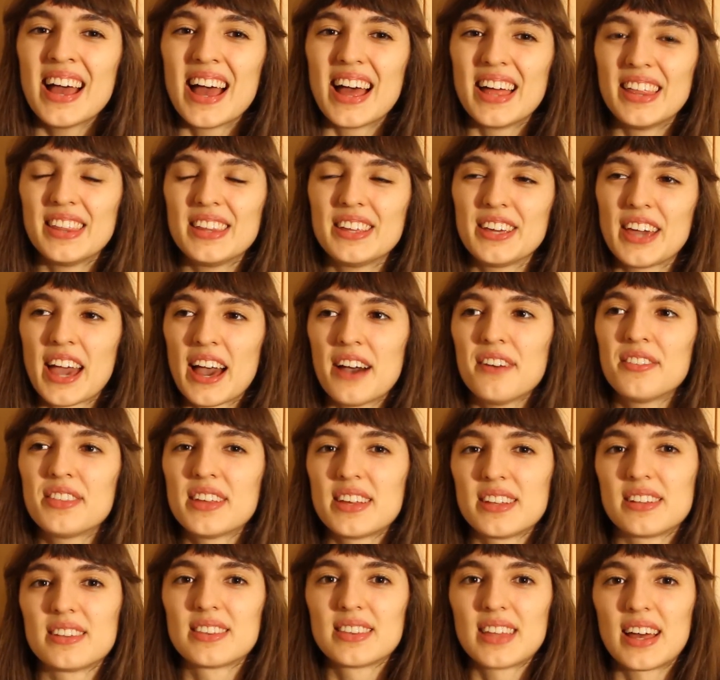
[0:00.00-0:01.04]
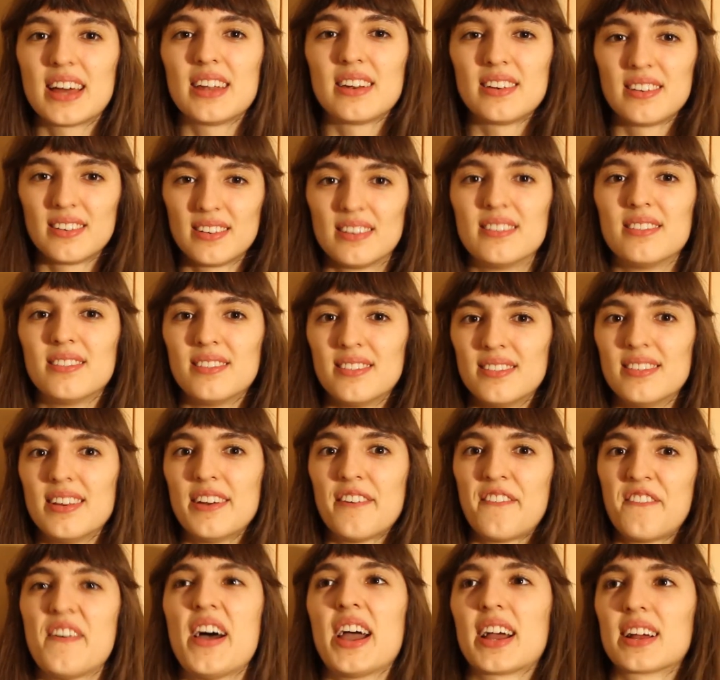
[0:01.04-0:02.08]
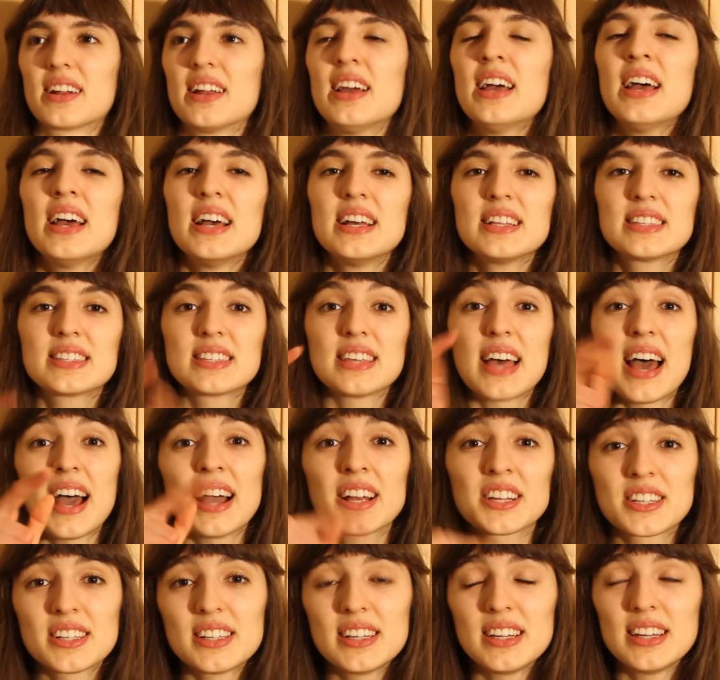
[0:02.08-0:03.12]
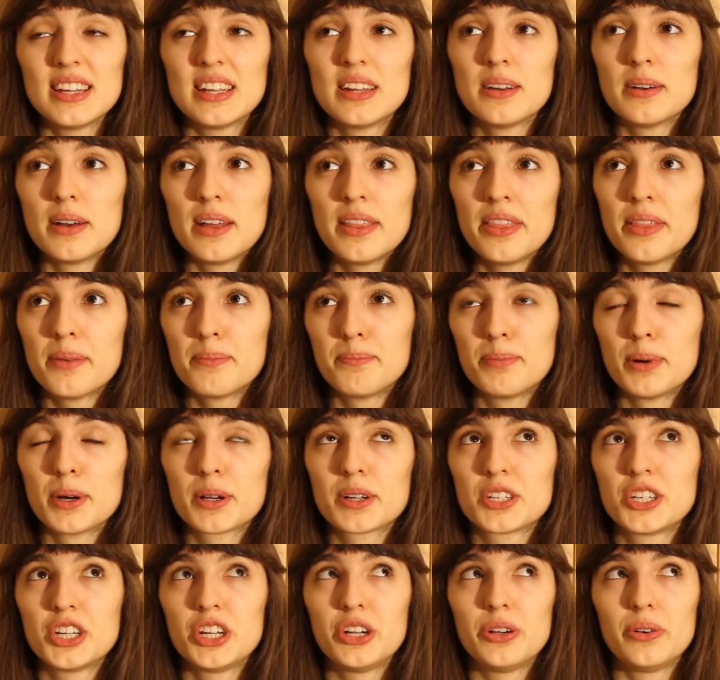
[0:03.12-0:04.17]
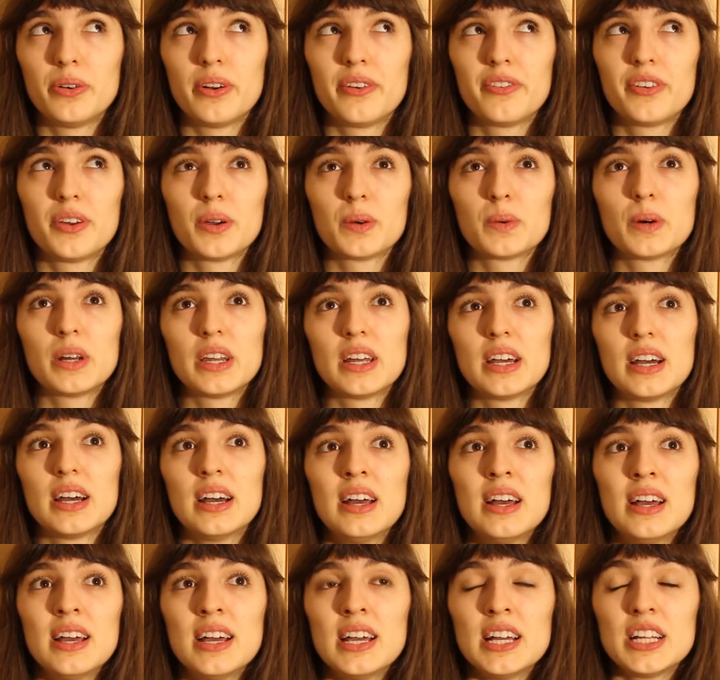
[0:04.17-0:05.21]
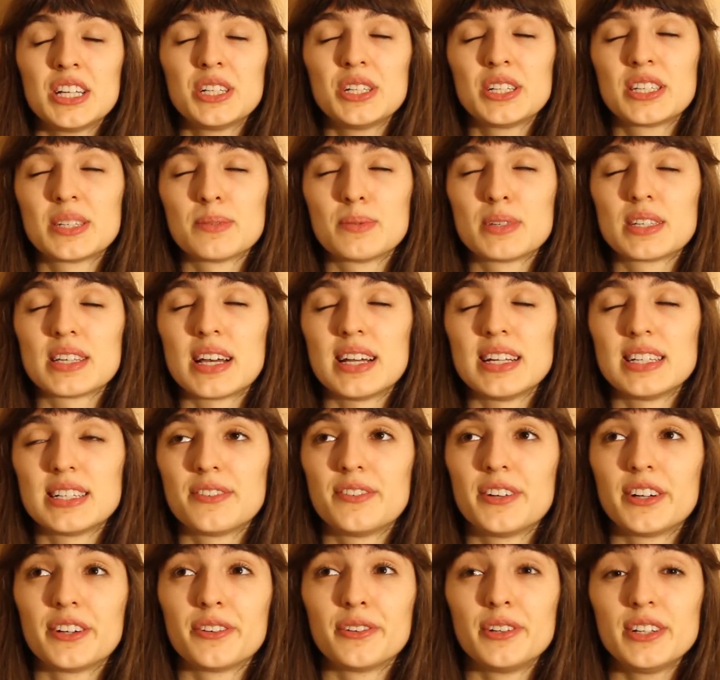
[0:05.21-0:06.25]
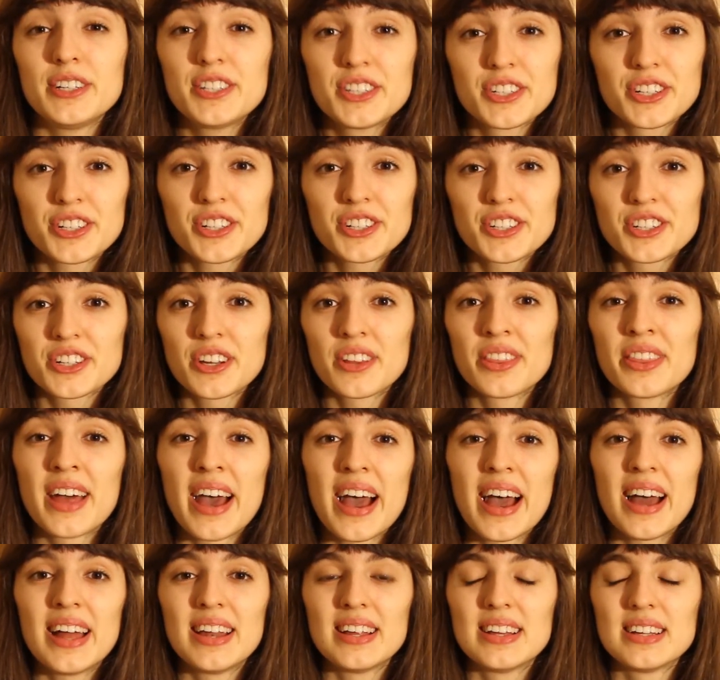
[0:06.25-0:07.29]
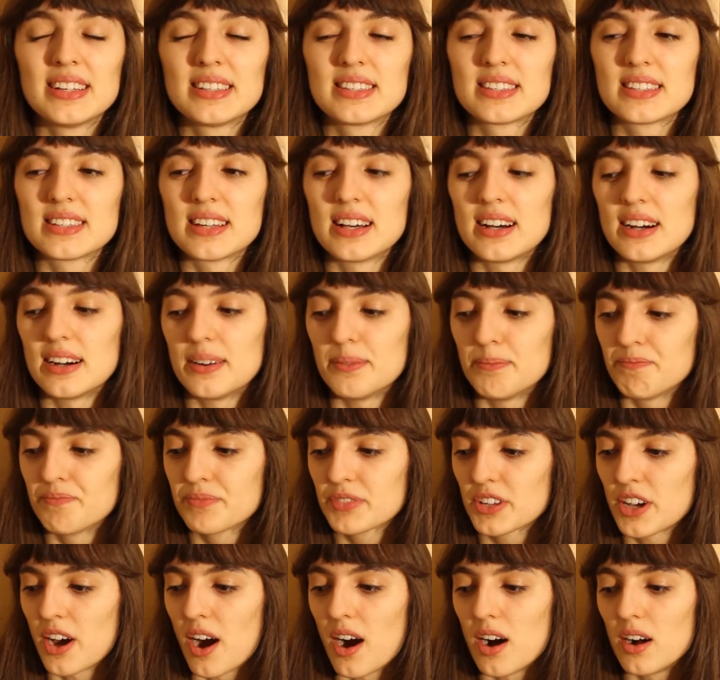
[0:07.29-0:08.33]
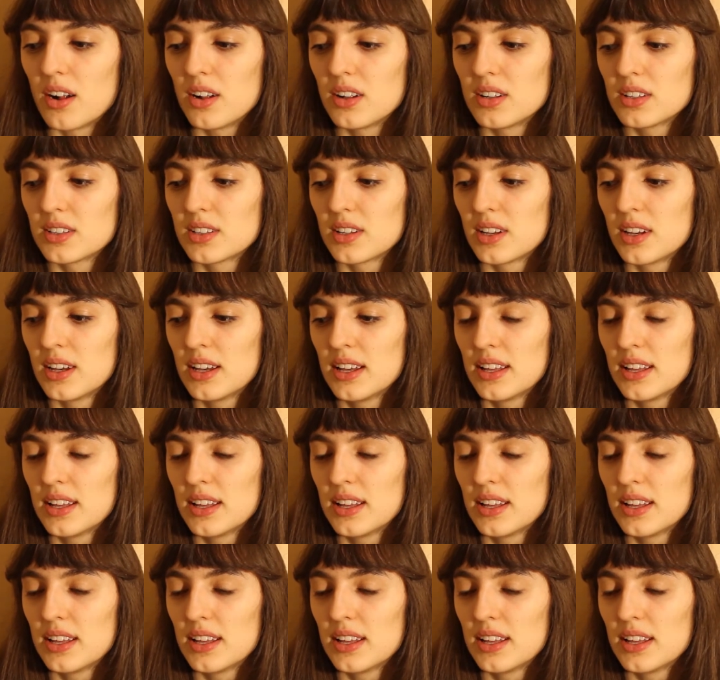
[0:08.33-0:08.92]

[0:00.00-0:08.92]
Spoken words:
And you have that effect. It's actually in the book too, if you want to do some scientific research on that. It's called